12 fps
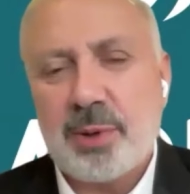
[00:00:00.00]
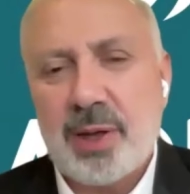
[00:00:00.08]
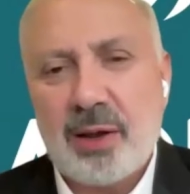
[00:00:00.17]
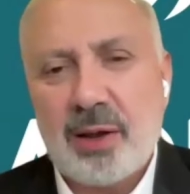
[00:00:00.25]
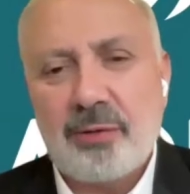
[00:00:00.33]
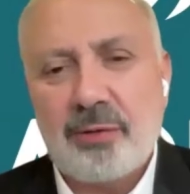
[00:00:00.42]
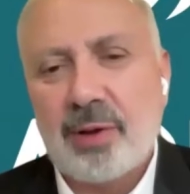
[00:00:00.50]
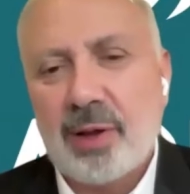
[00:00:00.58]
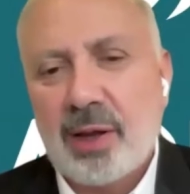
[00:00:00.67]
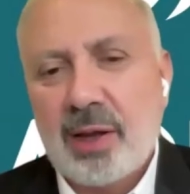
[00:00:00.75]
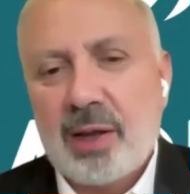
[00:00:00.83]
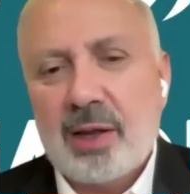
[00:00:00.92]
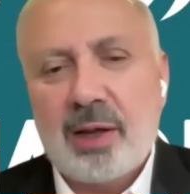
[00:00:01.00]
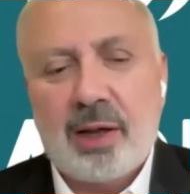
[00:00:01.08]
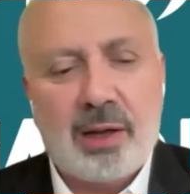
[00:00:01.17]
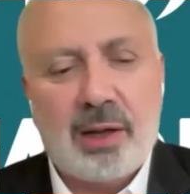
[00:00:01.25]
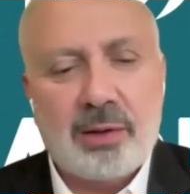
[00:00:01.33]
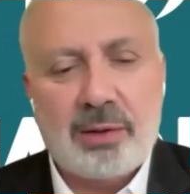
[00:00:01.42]
We have
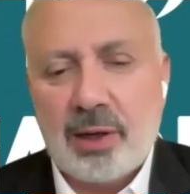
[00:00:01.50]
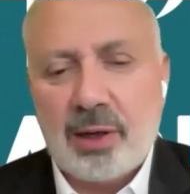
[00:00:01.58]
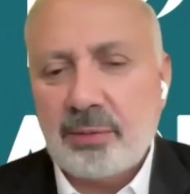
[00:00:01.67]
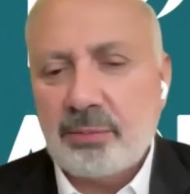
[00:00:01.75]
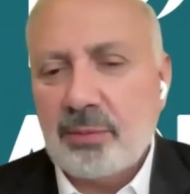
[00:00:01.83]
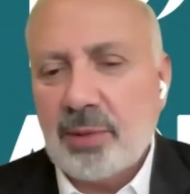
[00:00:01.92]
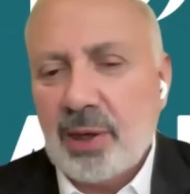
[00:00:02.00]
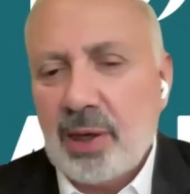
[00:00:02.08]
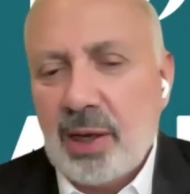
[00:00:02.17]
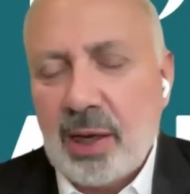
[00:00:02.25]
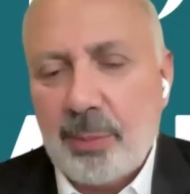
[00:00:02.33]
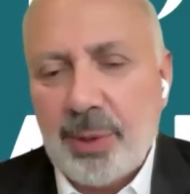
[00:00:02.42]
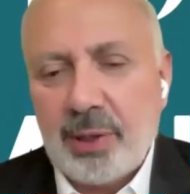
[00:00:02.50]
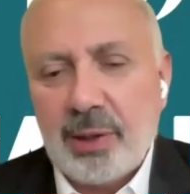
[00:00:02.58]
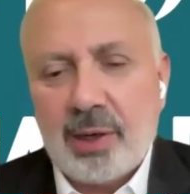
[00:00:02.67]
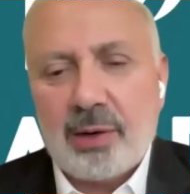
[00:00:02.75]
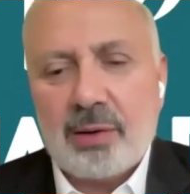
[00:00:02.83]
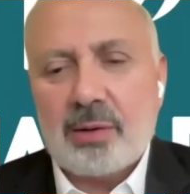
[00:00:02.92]
done,
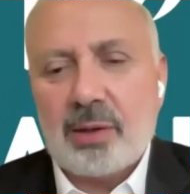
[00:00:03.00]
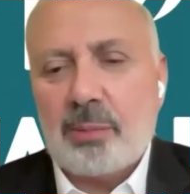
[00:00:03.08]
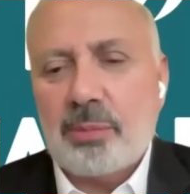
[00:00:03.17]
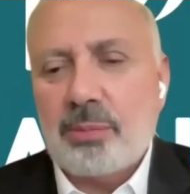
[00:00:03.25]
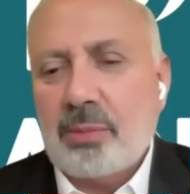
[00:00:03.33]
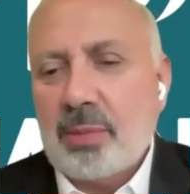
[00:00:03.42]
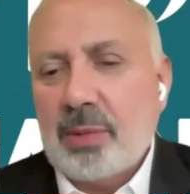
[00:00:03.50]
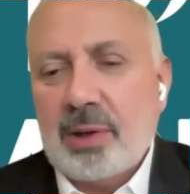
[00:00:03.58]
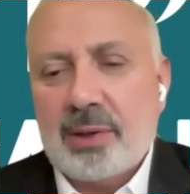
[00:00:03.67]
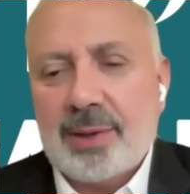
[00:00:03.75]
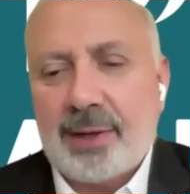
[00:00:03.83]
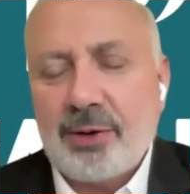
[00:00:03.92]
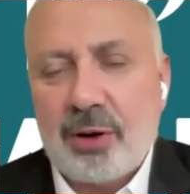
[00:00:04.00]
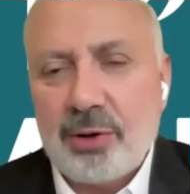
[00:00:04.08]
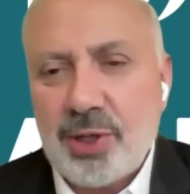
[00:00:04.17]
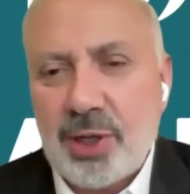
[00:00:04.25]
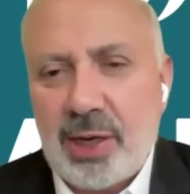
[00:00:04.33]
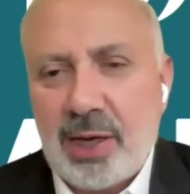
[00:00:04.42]
the
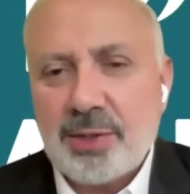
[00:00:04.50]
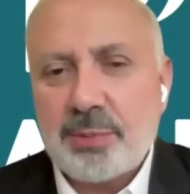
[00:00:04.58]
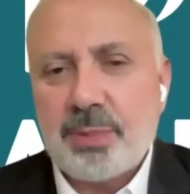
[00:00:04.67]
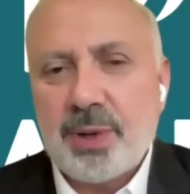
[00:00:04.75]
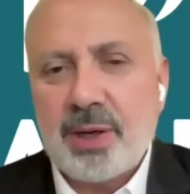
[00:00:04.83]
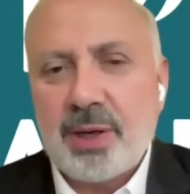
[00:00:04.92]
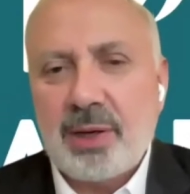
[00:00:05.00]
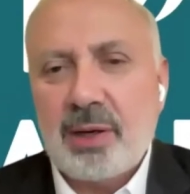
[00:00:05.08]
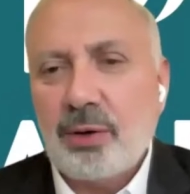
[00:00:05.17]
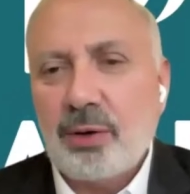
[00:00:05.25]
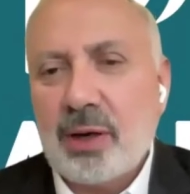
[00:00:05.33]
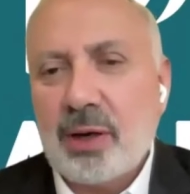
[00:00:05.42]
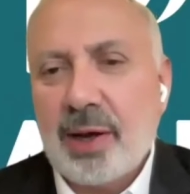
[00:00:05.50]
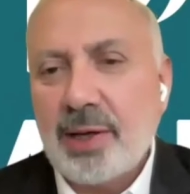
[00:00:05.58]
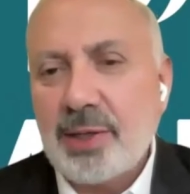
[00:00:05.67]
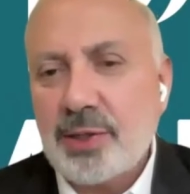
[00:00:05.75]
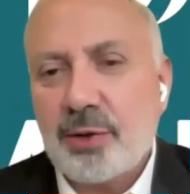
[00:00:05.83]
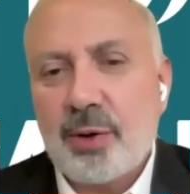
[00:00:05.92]
technology has been
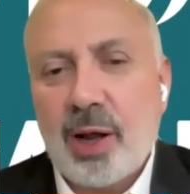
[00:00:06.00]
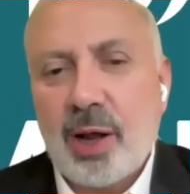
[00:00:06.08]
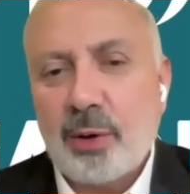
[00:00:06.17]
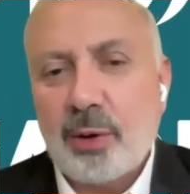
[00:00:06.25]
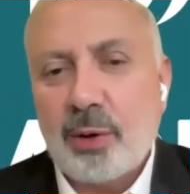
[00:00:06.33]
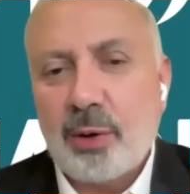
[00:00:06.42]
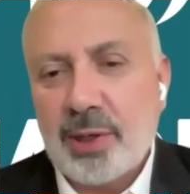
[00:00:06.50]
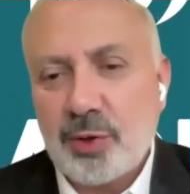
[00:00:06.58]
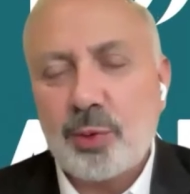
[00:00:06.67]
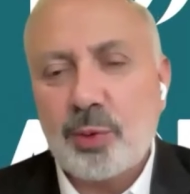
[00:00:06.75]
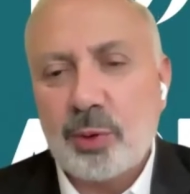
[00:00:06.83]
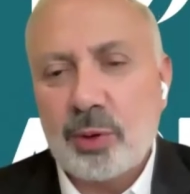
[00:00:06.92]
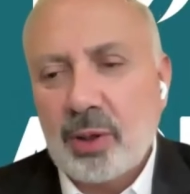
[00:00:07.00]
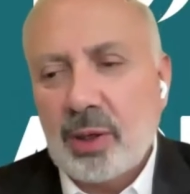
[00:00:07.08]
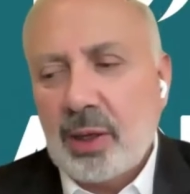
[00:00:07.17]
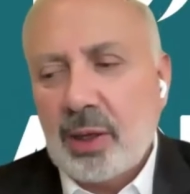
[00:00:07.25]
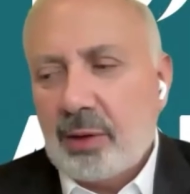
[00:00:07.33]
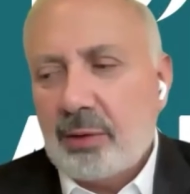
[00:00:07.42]
utilized throughout as a
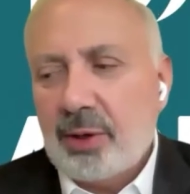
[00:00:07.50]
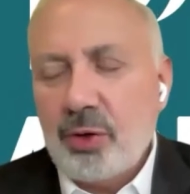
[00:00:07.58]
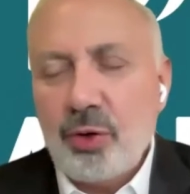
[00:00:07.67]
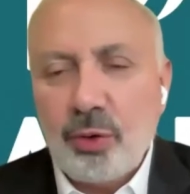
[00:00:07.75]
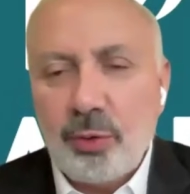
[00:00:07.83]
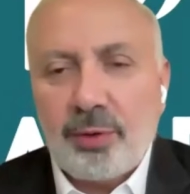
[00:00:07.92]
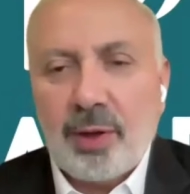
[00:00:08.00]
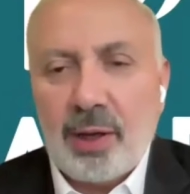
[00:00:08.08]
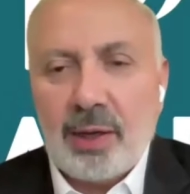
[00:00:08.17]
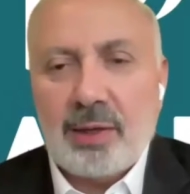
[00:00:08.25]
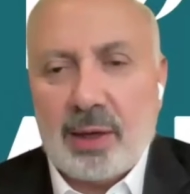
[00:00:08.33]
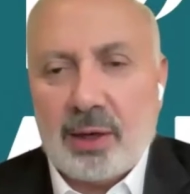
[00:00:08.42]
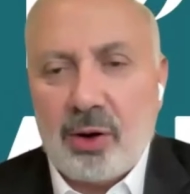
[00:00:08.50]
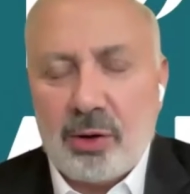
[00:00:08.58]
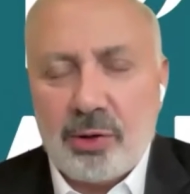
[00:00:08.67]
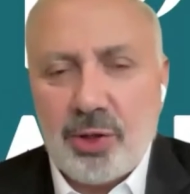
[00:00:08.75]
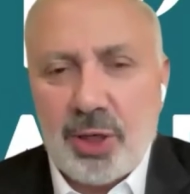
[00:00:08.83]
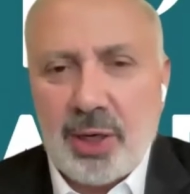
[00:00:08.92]
tool. The new thing in
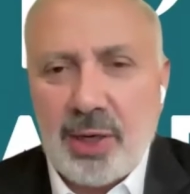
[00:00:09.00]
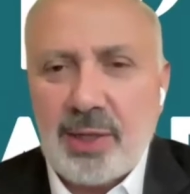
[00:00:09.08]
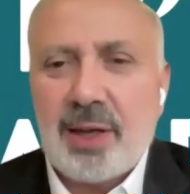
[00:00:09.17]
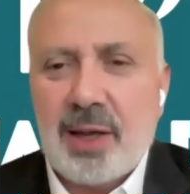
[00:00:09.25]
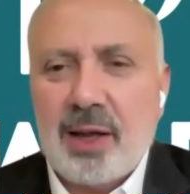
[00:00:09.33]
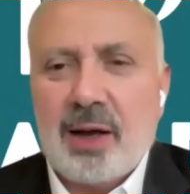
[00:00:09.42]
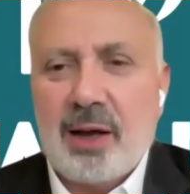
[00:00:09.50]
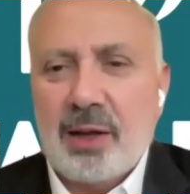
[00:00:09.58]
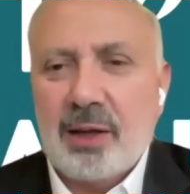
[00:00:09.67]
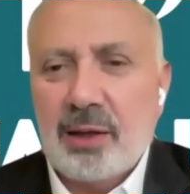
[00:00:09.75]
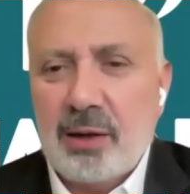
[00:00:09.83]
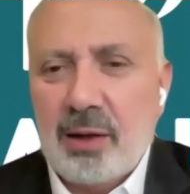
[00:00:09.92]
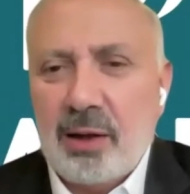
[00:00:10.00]
technology is AI.